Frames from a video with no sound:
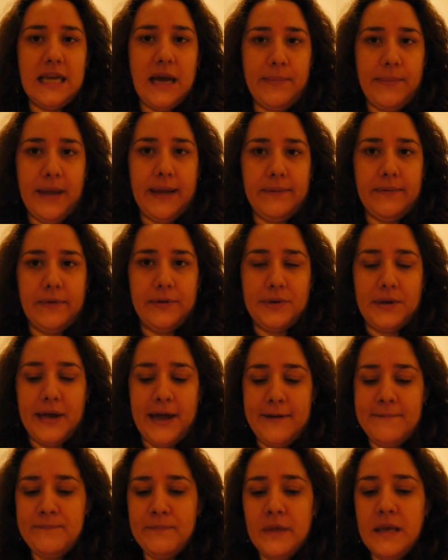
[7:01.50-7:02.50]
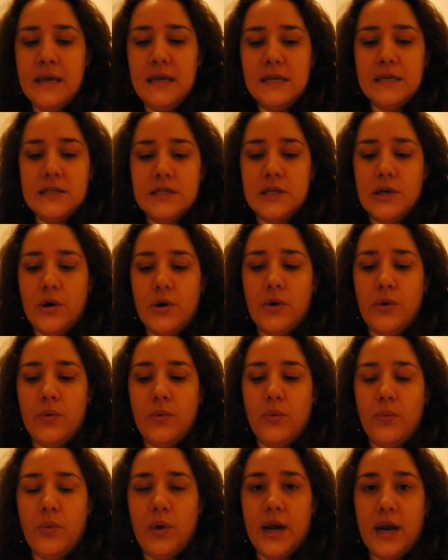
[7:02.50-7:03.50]
yummy, okay? So
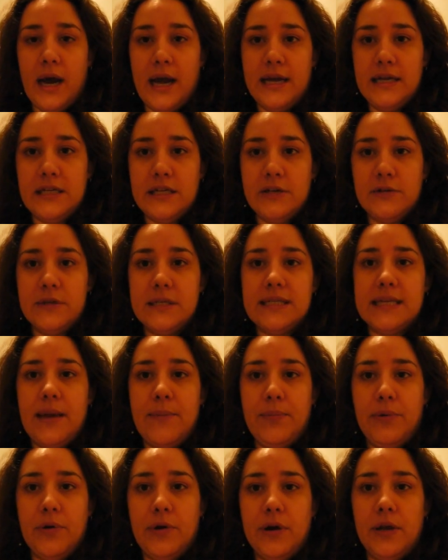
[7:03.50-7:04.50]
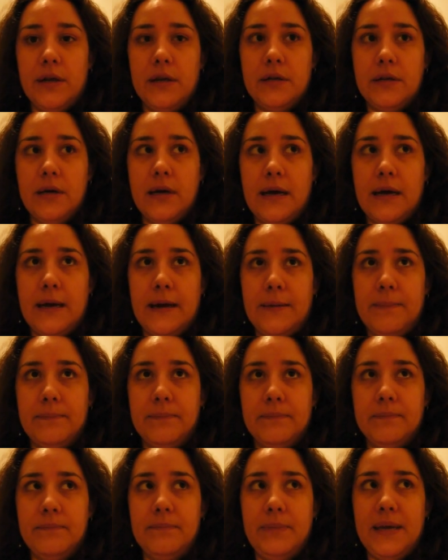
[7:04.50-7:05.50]
what I do is I put,
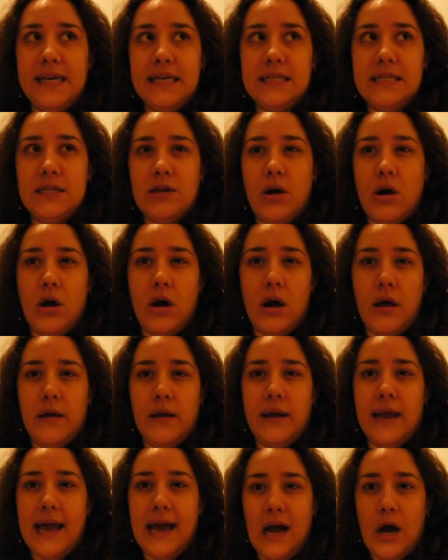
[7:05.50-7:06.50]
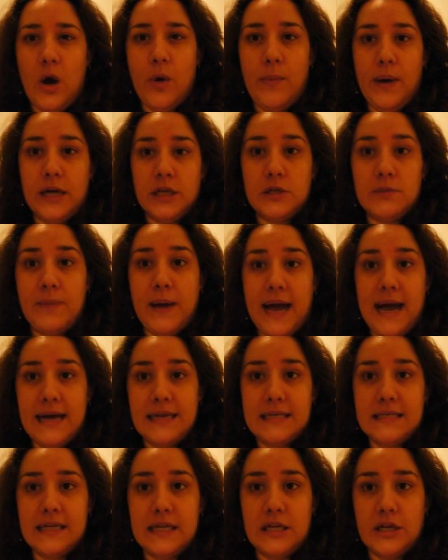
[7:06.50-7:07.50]
based on how much
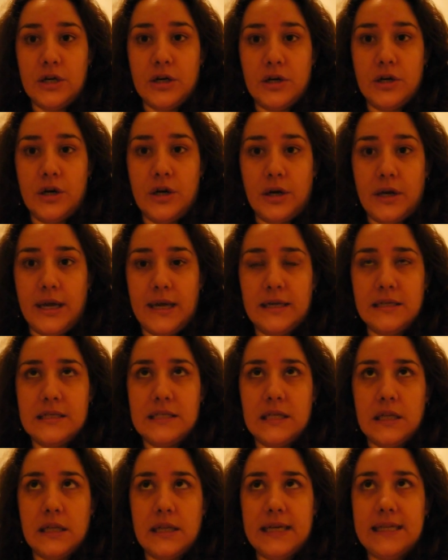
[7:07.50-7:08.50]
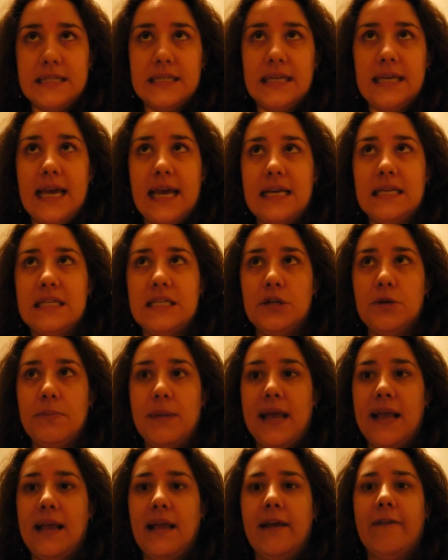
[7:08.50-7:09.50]
pasta you're cooking, so let's guess you're
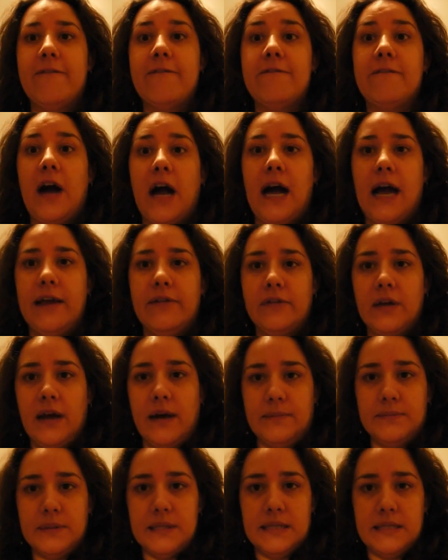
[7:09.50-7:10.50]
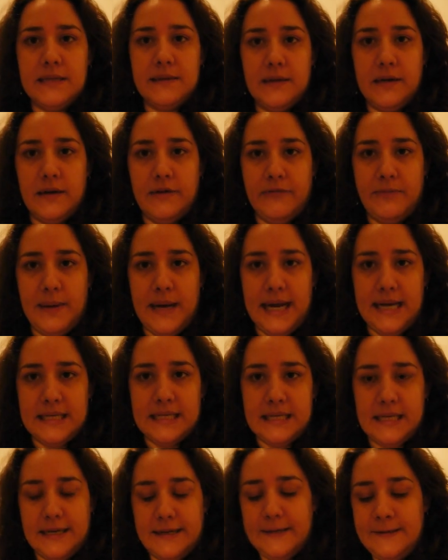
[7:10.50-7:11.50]
making 5 cups of
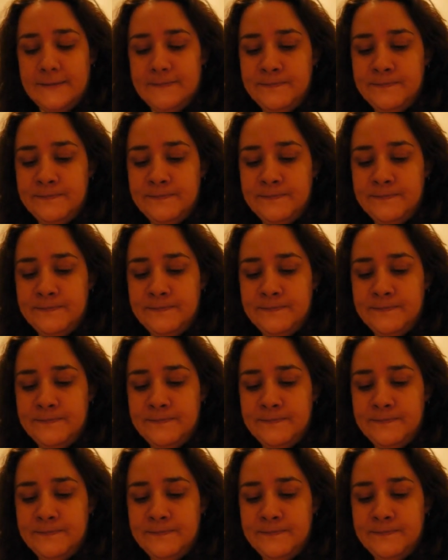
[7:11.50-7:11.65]
pasta.